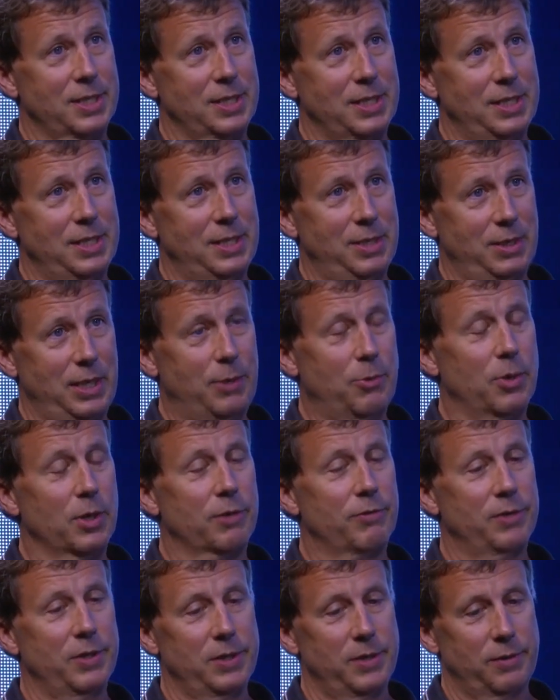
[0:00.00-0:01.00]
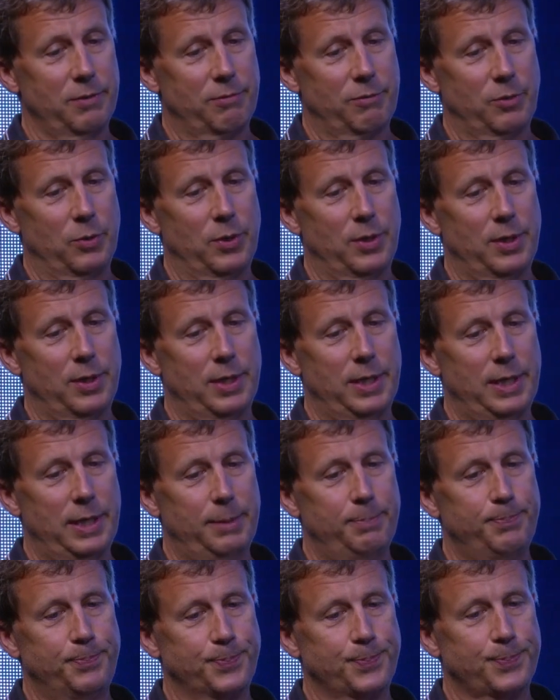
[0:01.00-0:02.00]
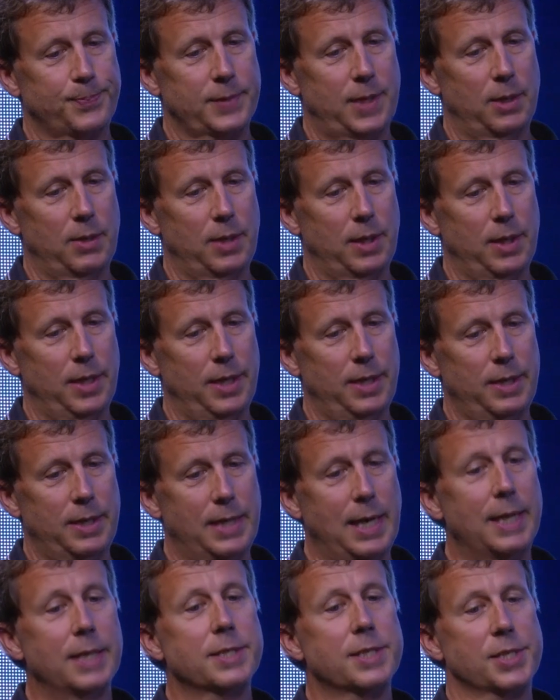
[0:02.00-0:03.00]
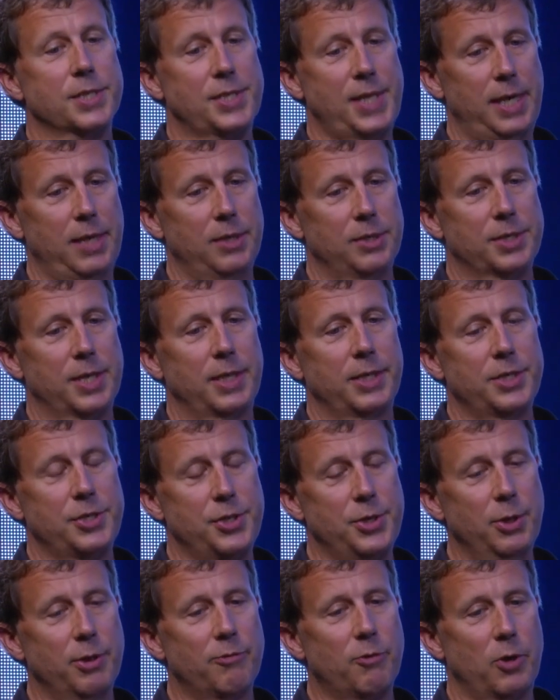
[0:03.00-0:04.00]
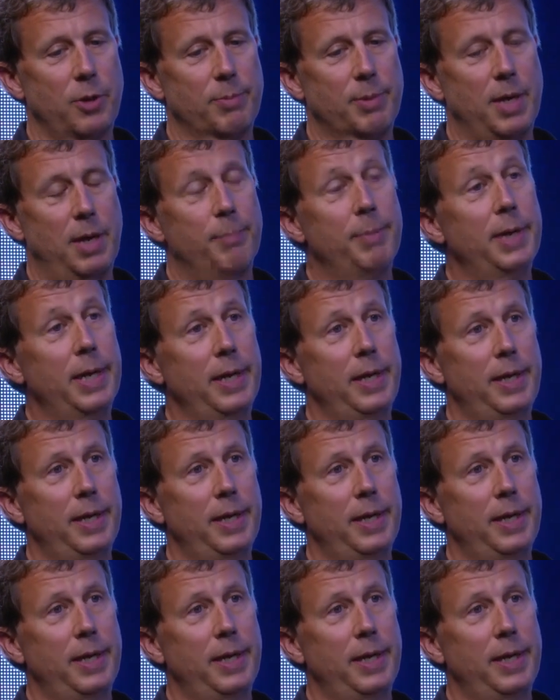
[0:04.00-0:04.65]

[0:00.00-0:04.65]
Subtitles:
I worked for I got into sales at this uniform company,